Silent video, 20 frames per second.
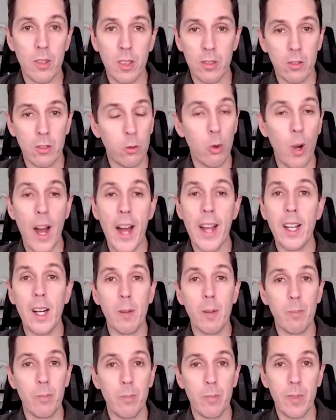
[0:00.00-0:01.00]
just dried
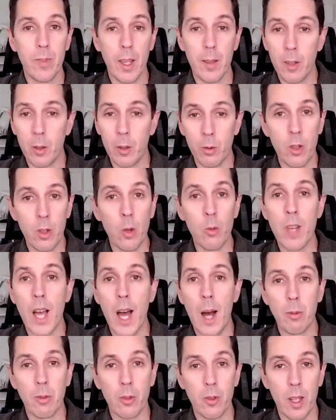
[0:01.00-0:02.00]
up. There was no
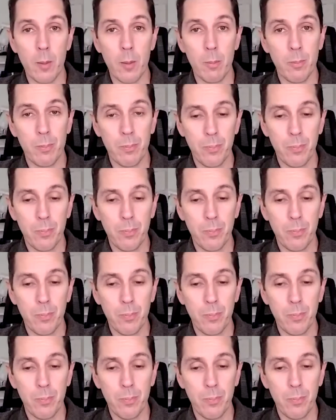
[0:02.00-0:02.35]
jobs for them.